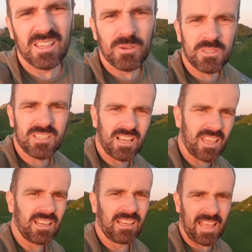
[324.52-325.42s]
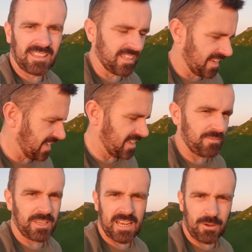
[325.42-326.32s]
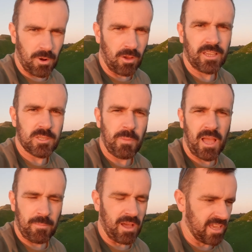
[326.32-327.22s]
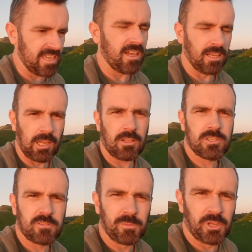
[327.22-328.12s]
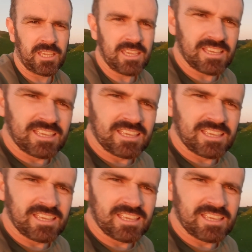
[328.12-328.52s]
which is like landing it. If I get it wrong, it's bye-bye, lots of money.